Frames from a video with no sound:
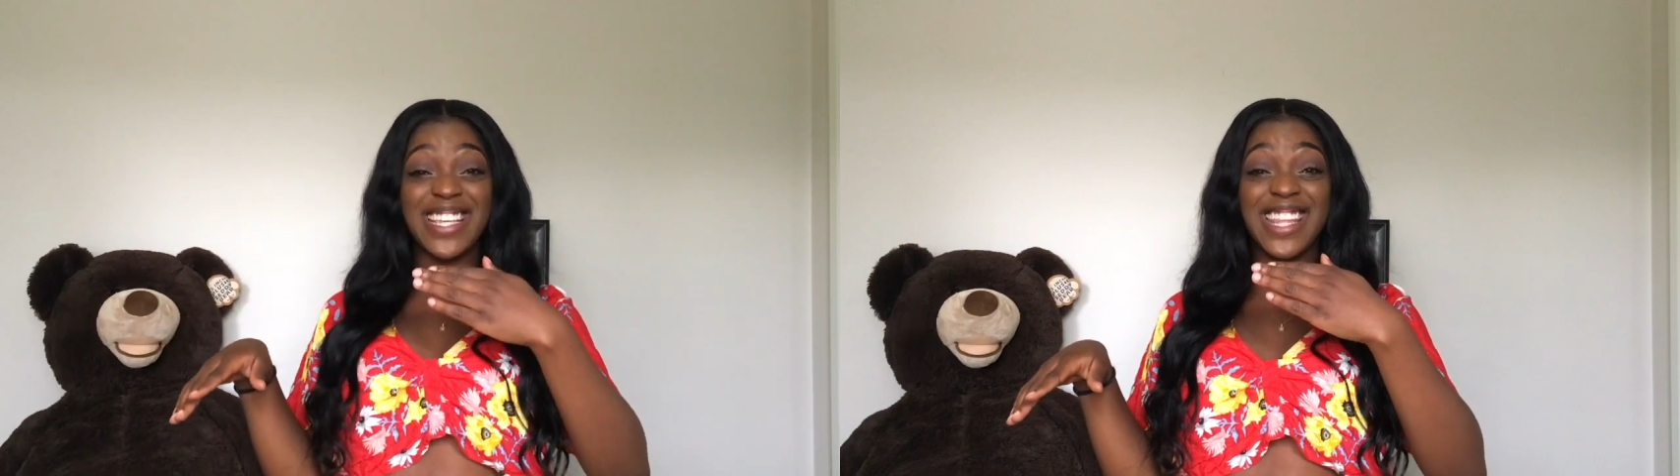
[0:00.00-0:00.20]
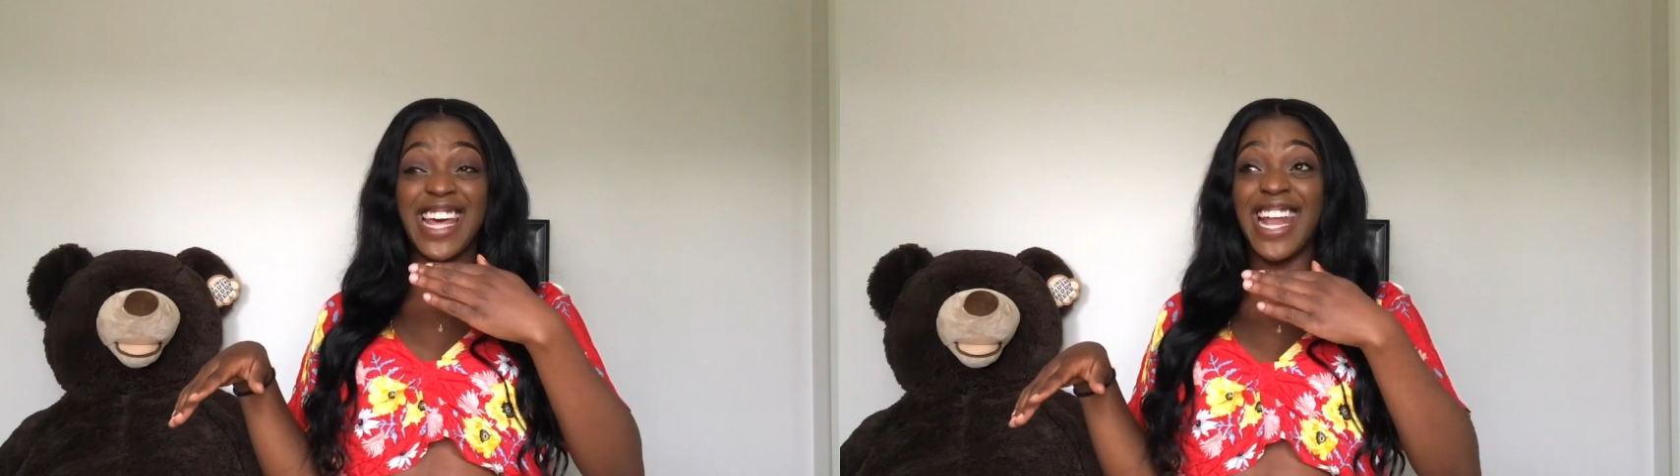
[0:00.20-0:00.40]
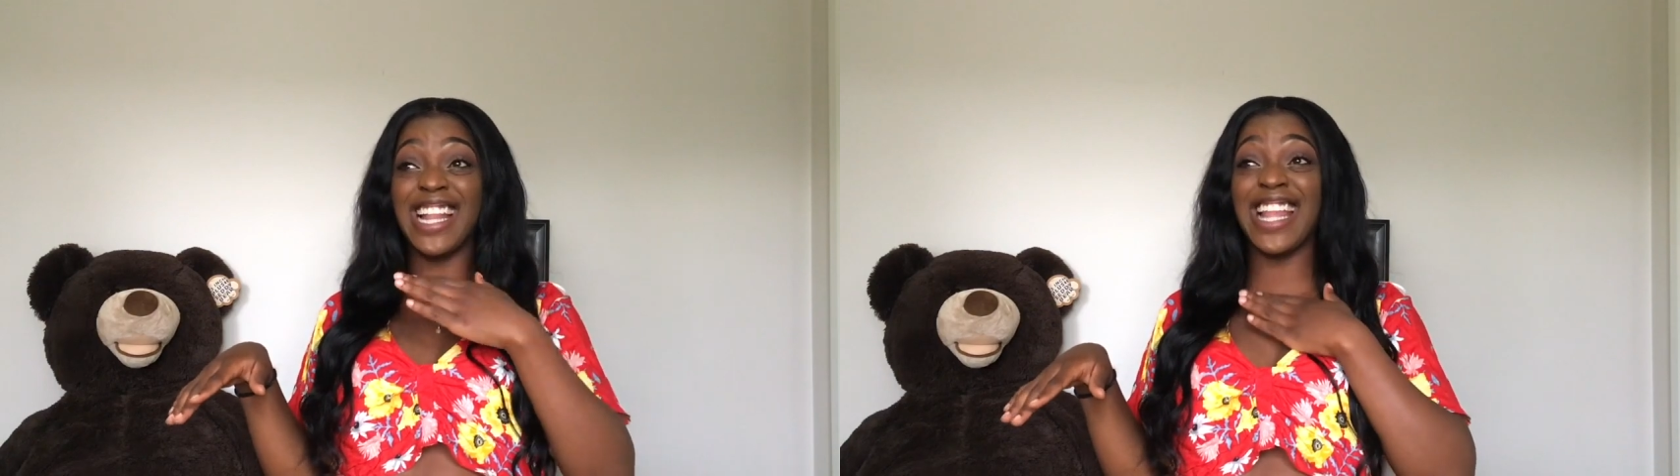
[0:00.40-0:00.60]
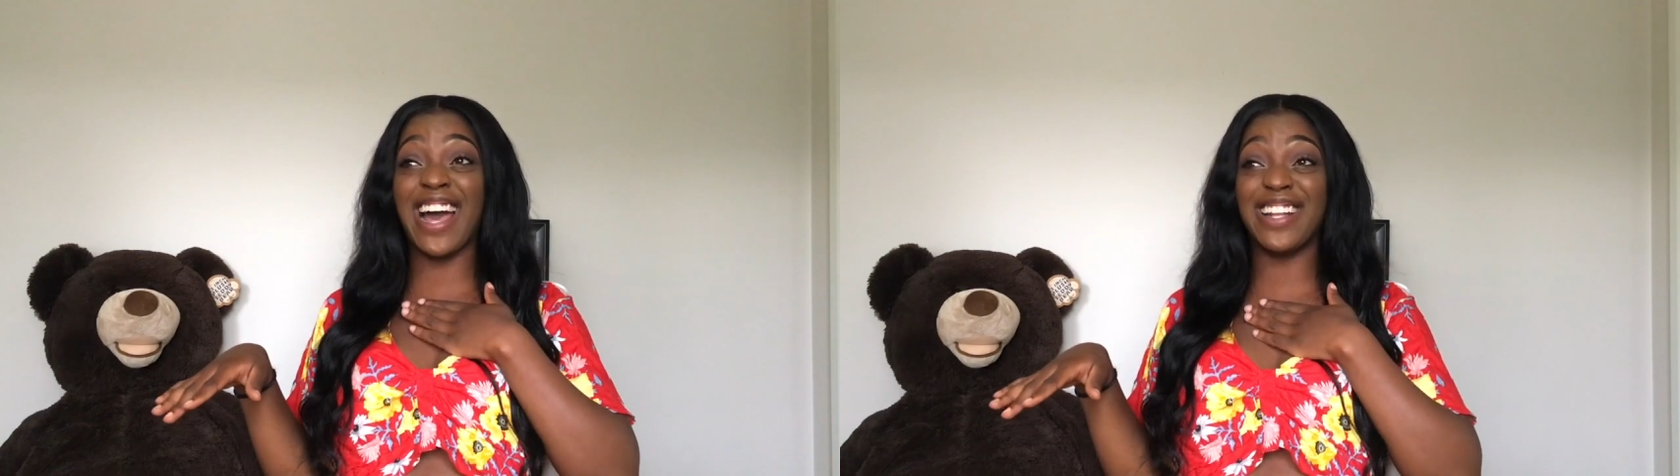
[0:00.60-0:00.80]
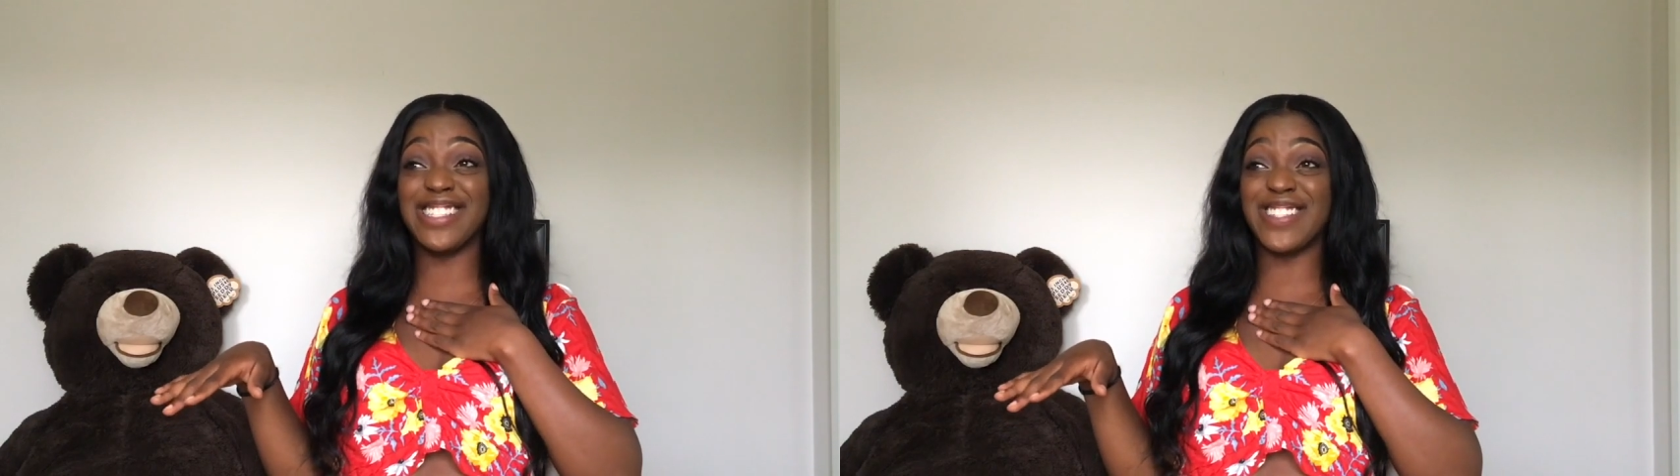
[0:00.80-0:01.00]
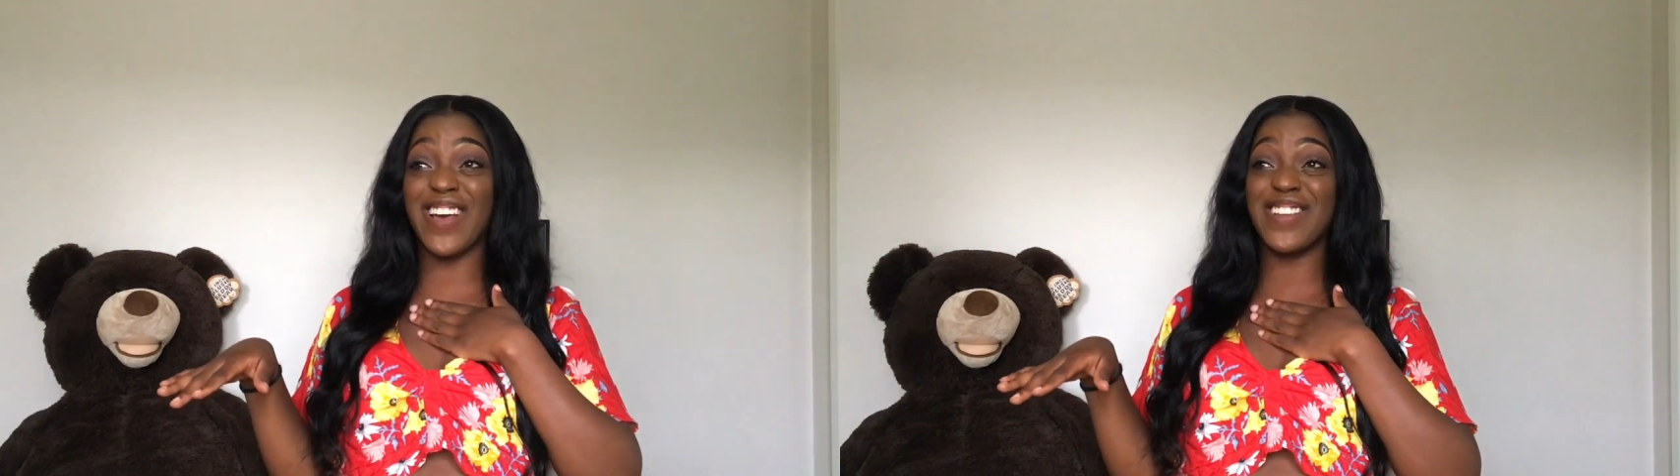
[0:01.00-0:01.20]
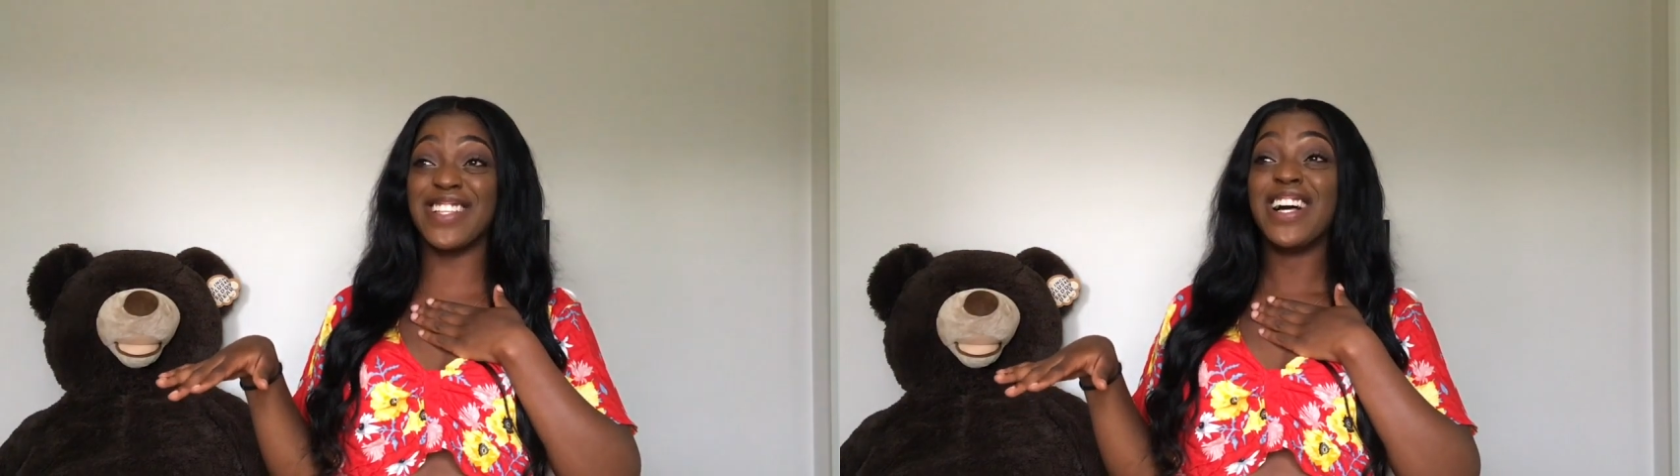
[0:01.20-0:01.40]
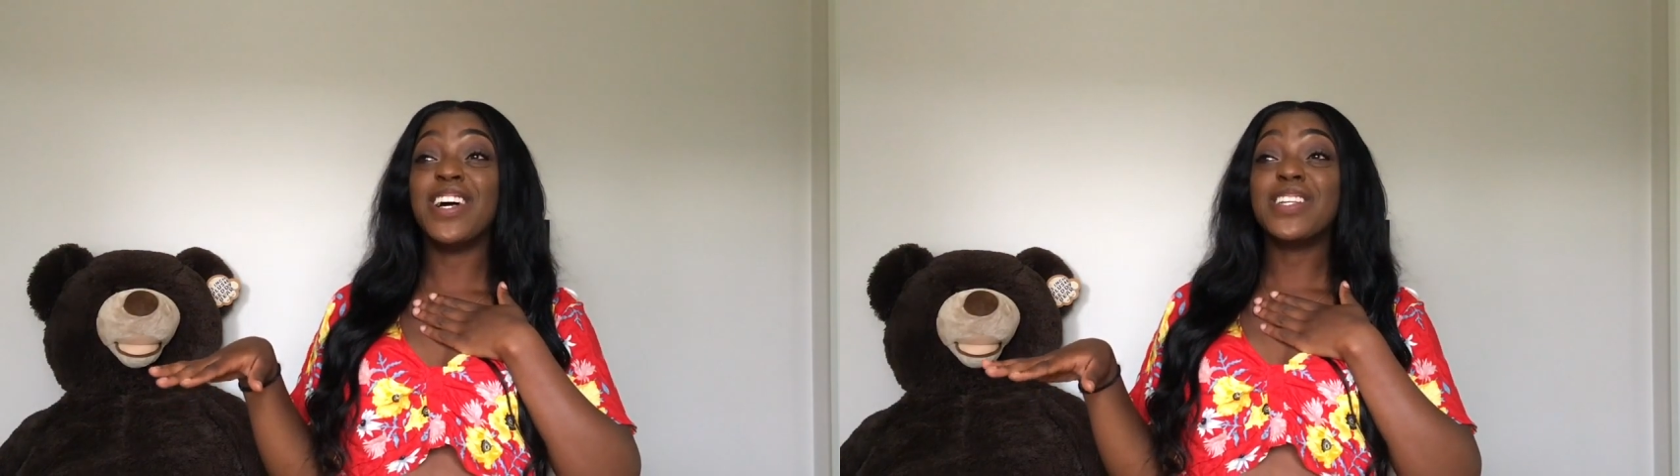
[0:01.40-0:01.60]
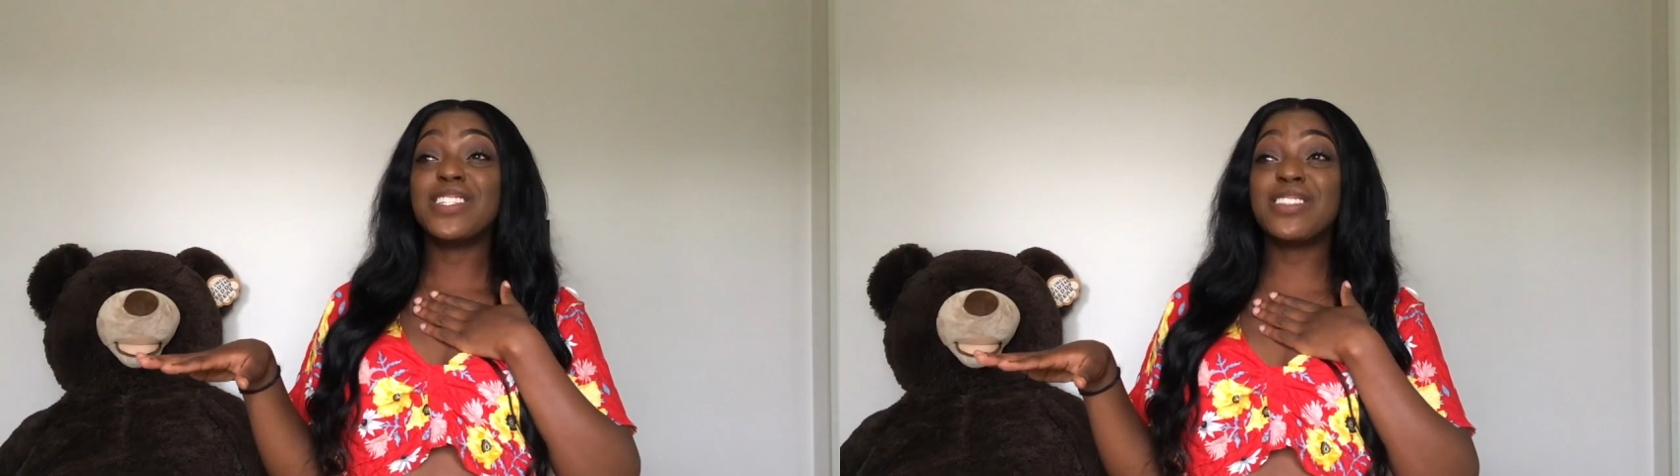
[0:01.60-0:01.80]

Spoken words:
say that out loud, it's